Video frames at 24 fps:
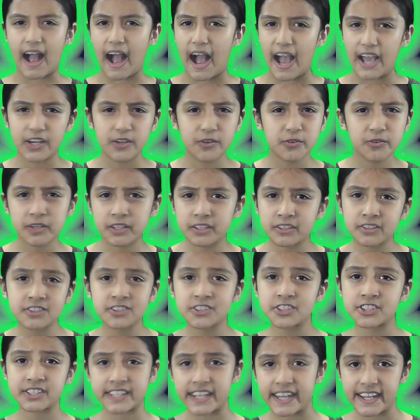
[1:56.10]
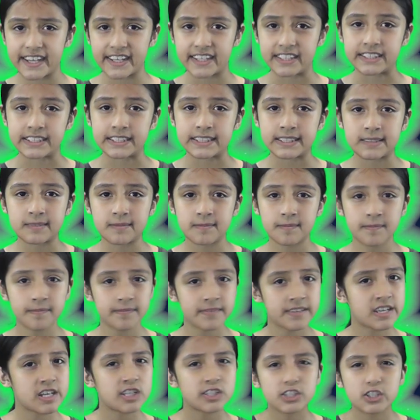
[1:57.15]
I don't understand.
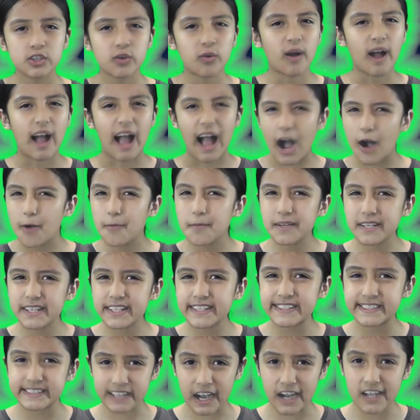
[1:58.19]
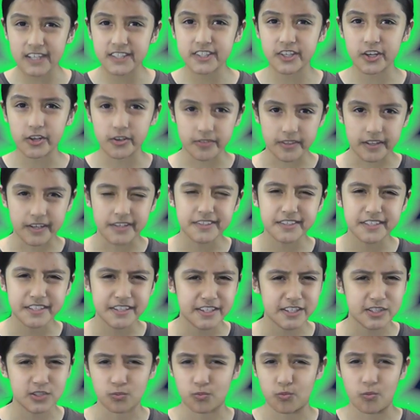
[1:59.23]
So how many sides are there to
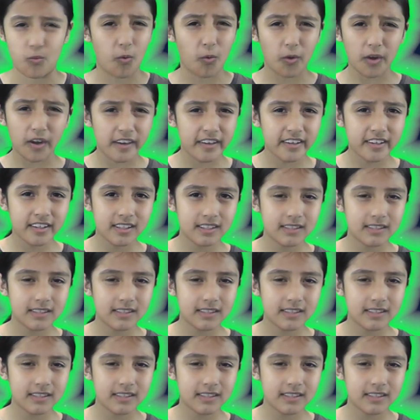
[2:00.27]
this war?